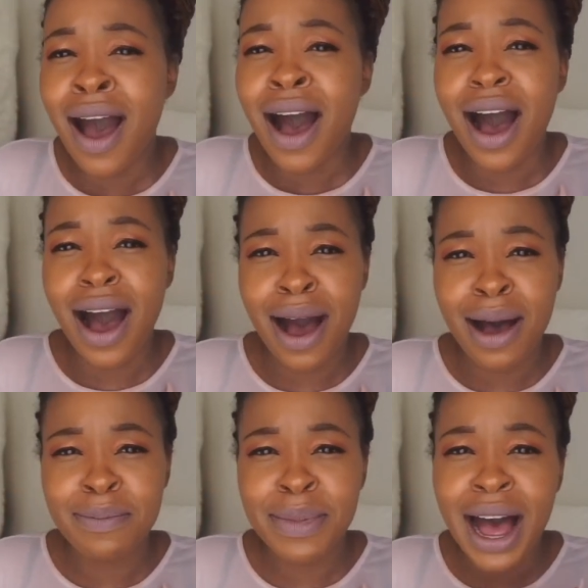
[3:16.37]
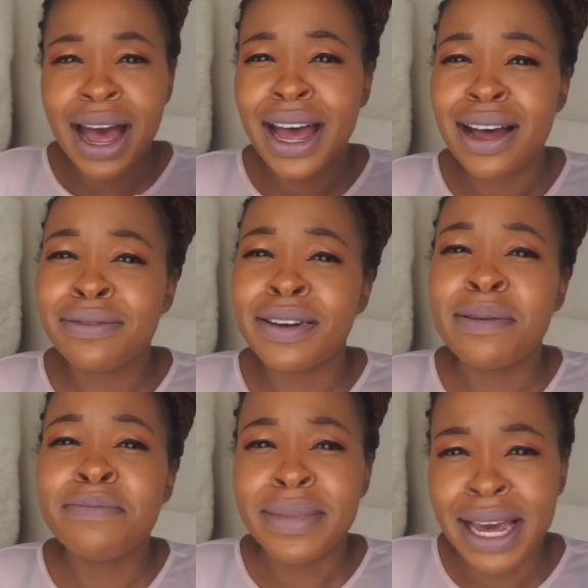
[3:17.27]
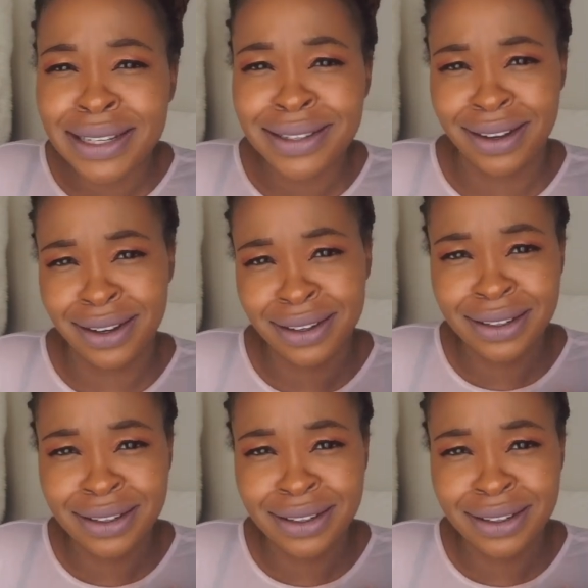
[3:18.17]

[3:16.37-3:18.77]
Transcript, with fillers: I have amazing